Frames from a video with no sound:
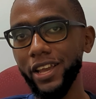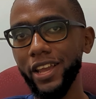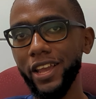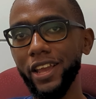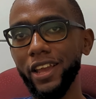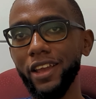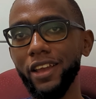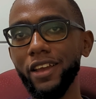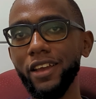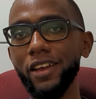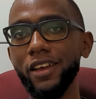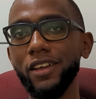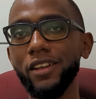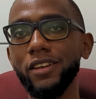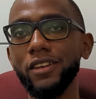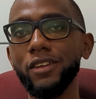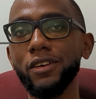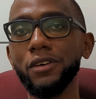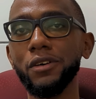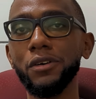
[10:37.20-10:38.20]

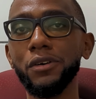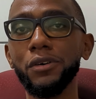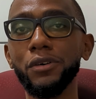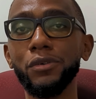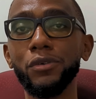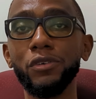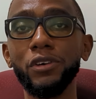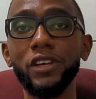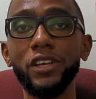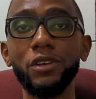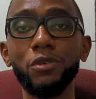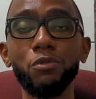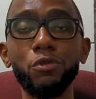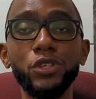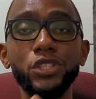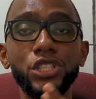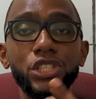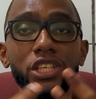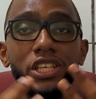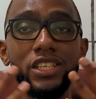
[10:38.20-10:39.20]
And in
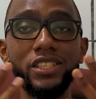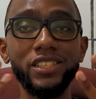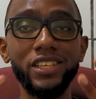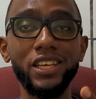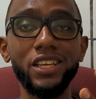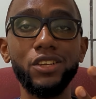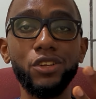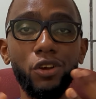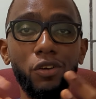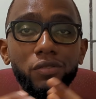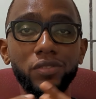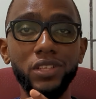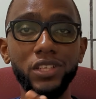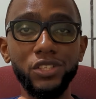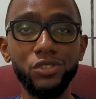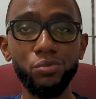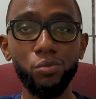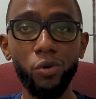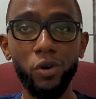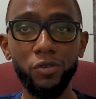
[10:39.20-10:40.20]
which case any of
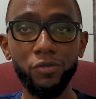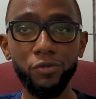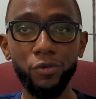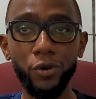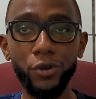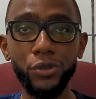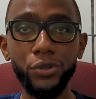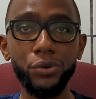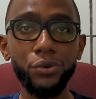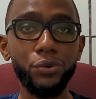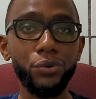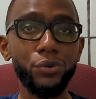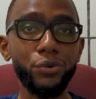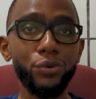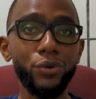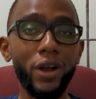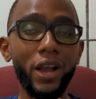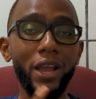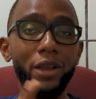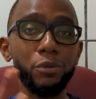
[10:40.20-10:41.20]
these work for
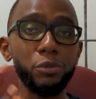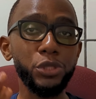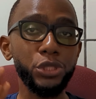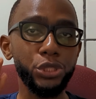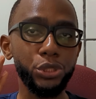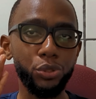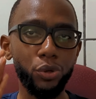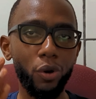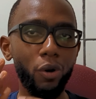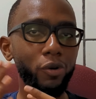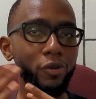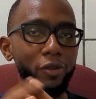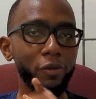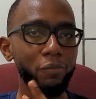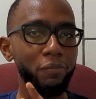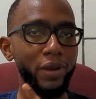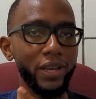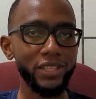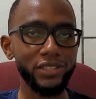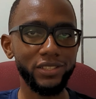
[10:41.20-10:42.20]
you, I wish you all the
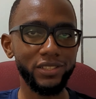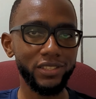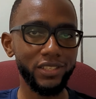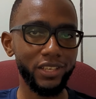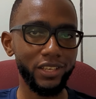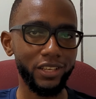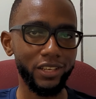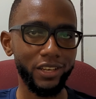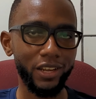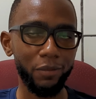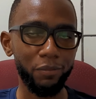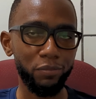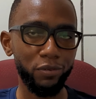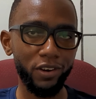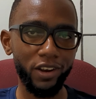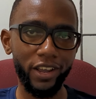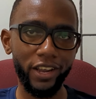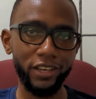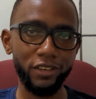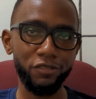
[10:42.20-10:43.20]
best in
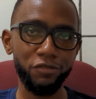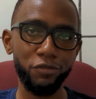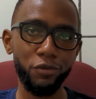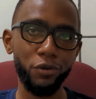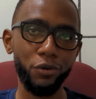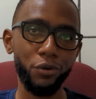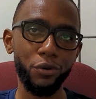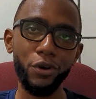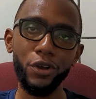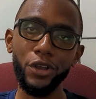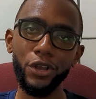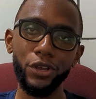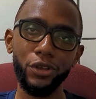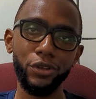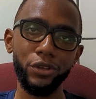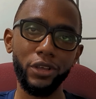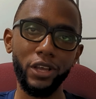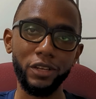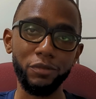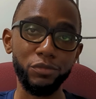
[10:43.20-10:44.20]
applying for
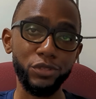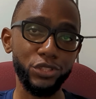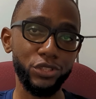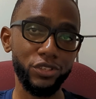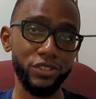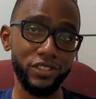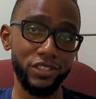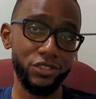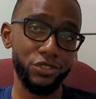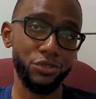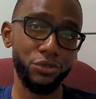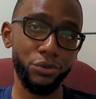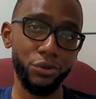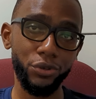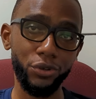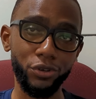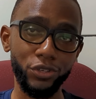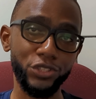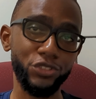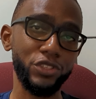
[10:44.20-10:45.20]
admissions into
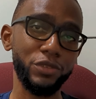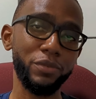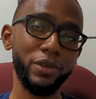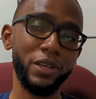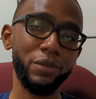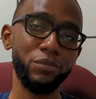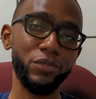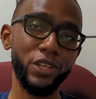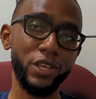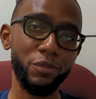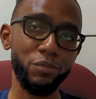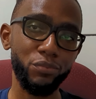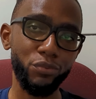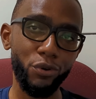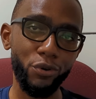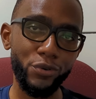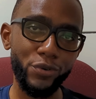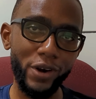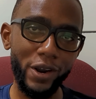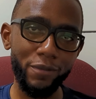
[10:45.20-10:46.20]
your dream MBA
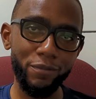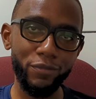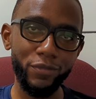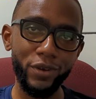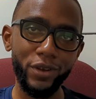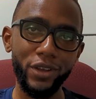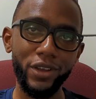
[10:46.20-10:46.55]
program.